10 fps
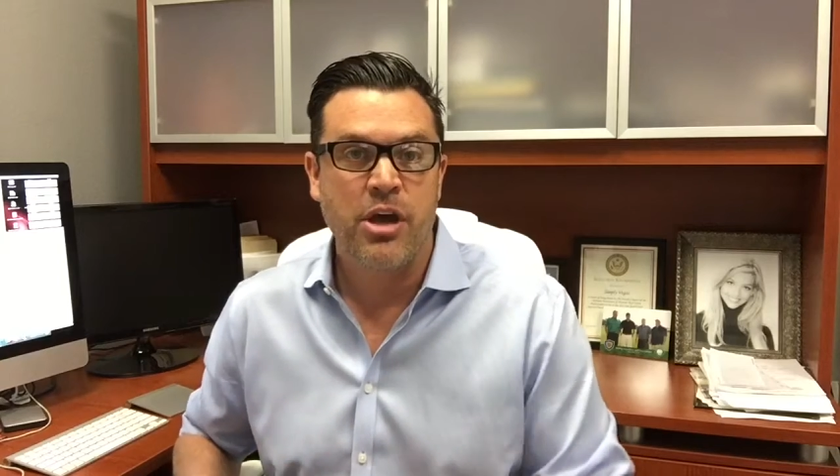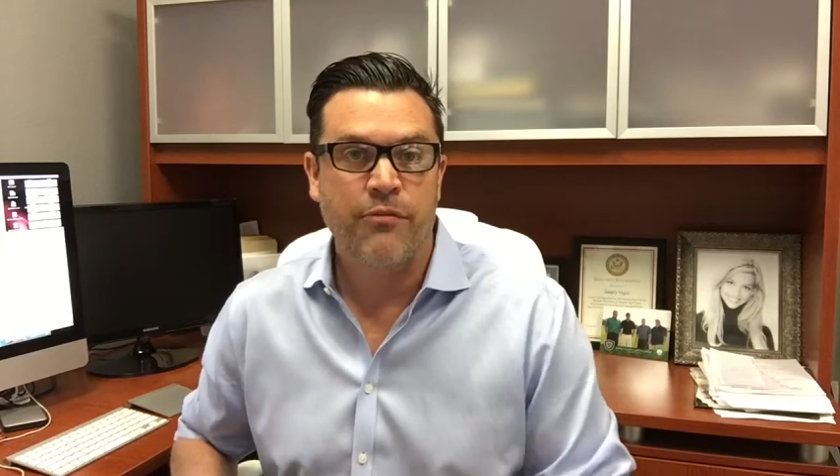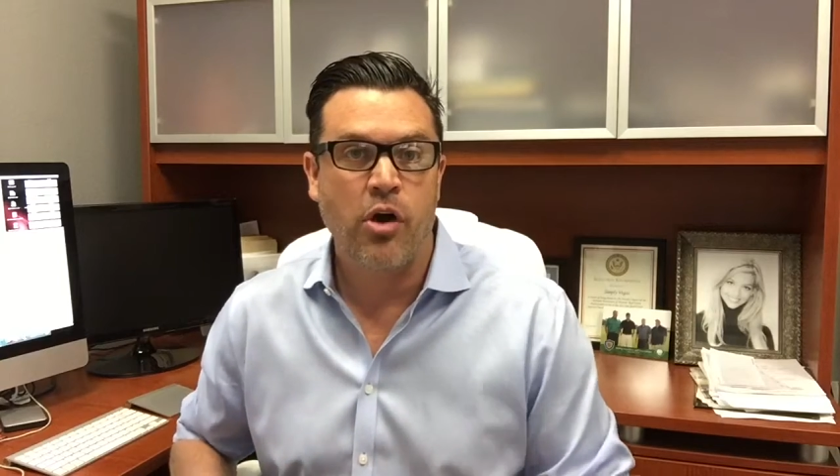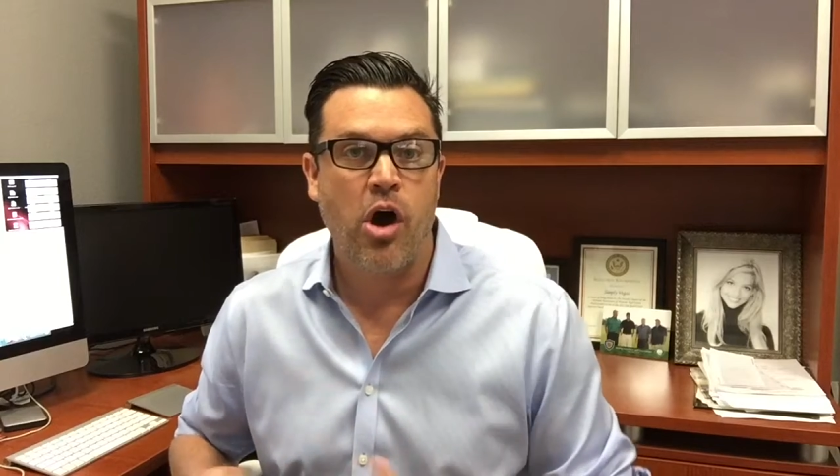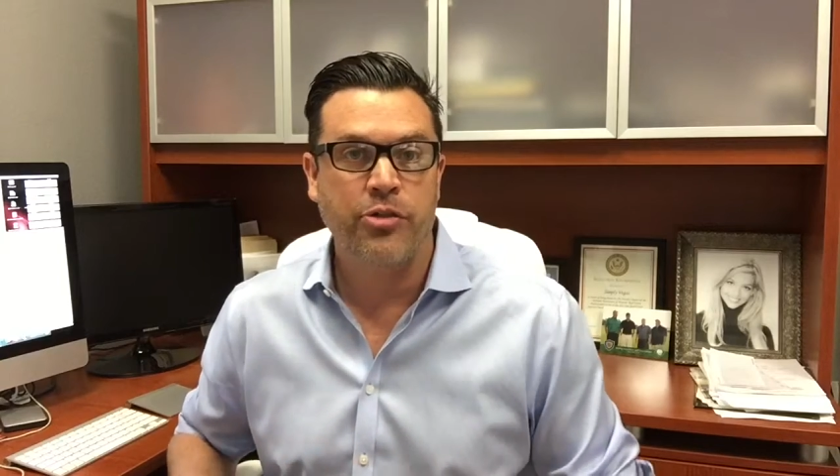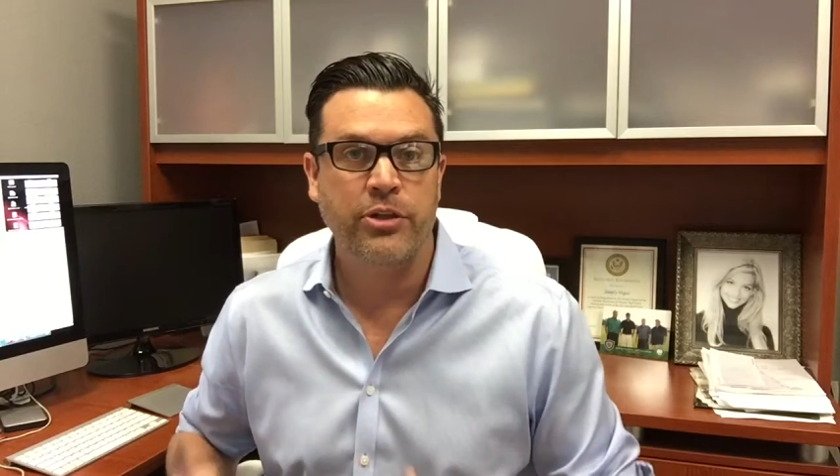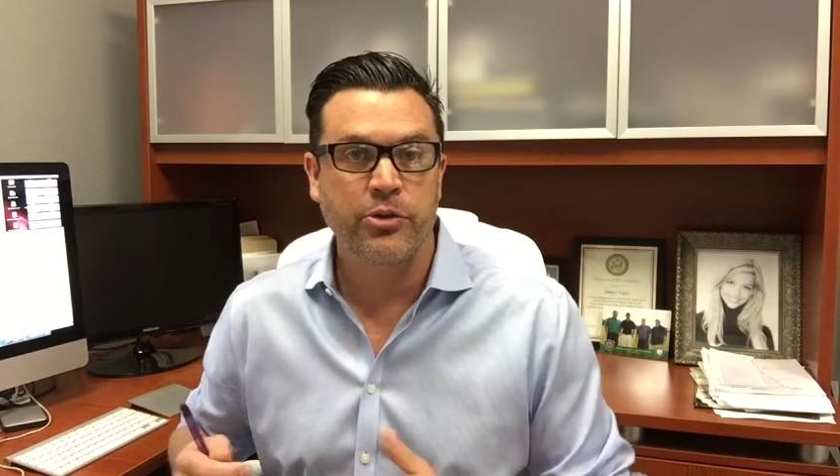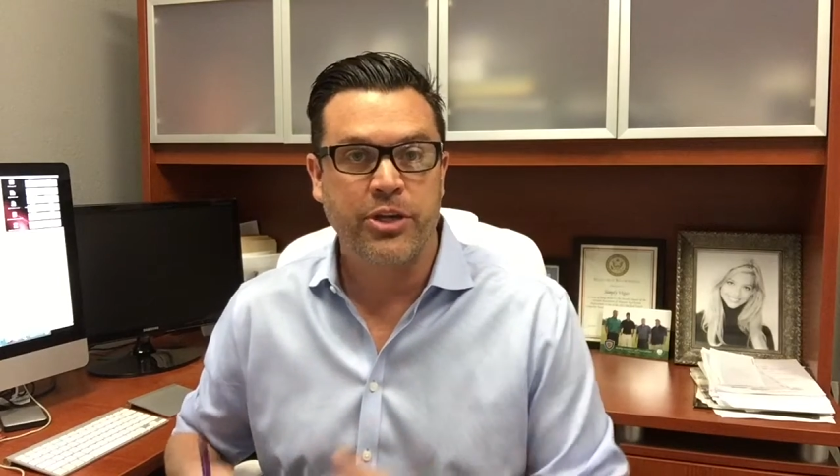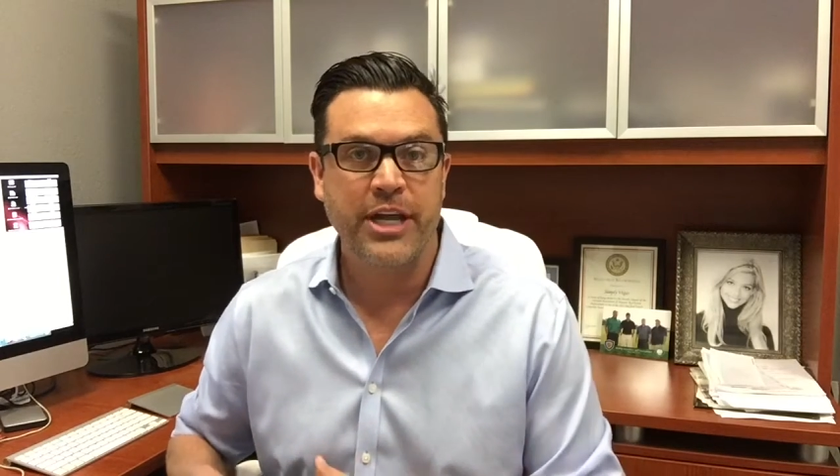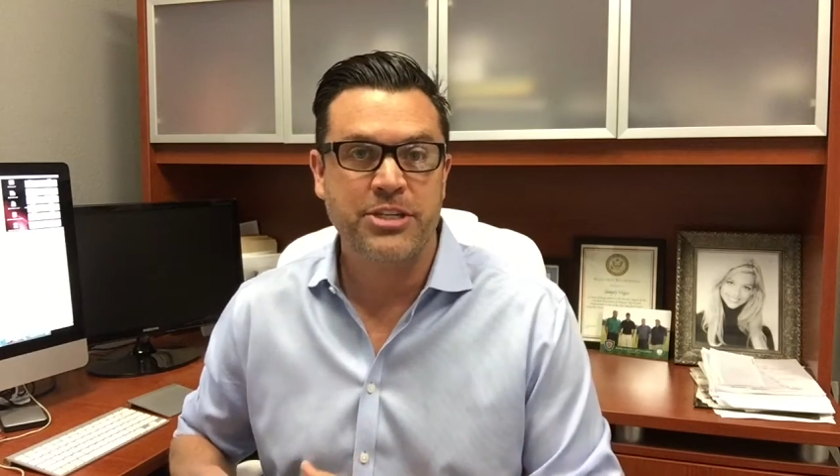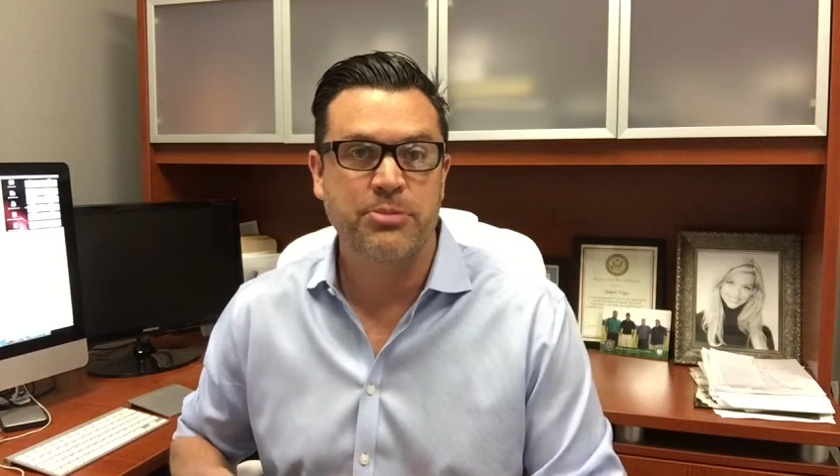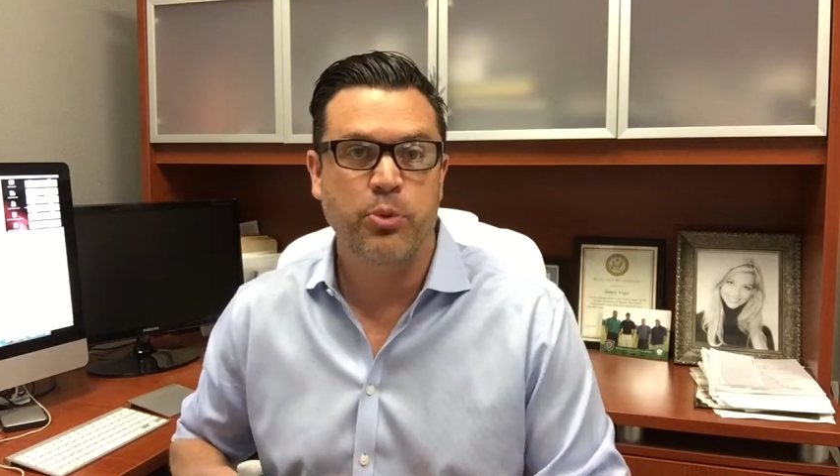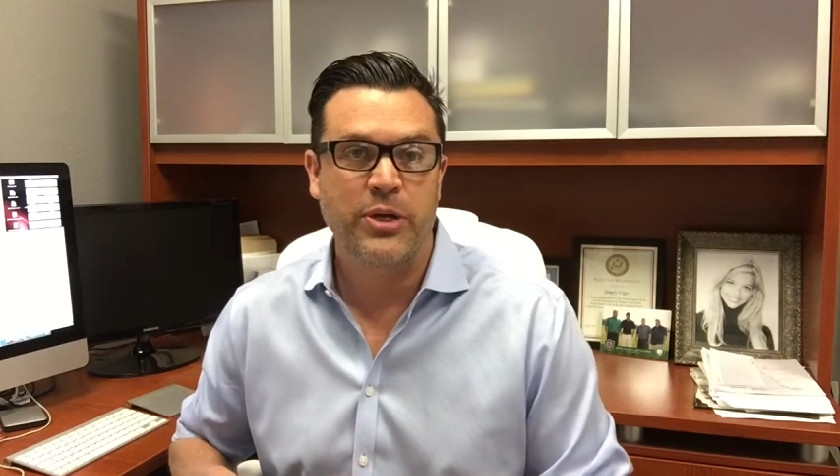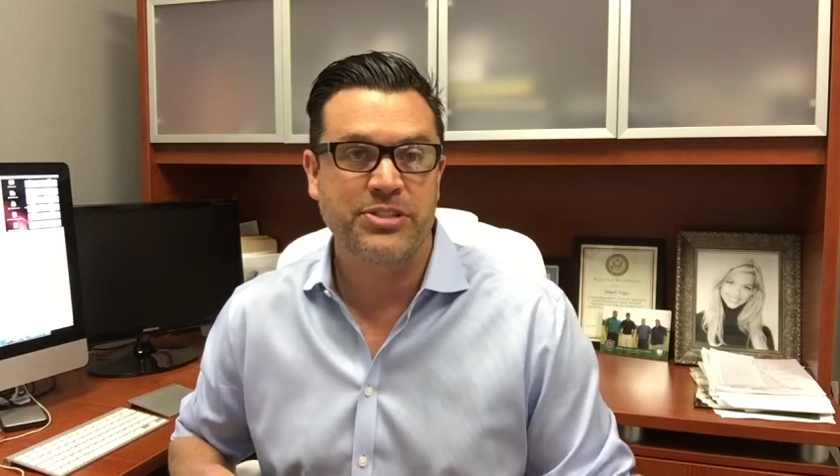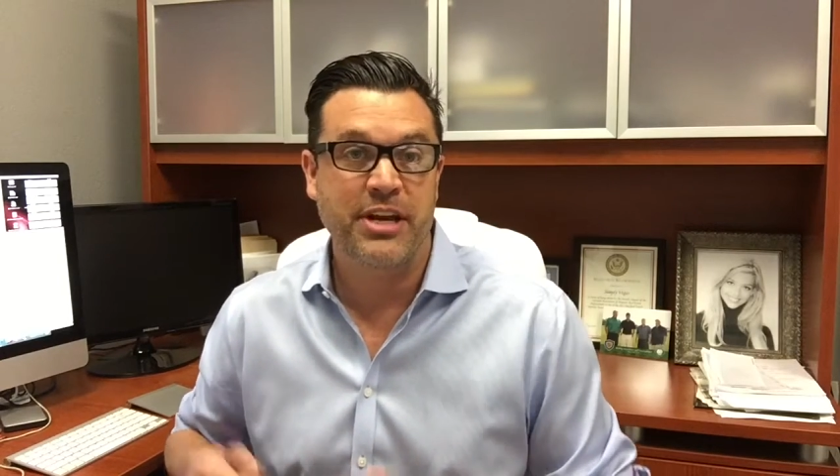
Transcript: for all the little connection points.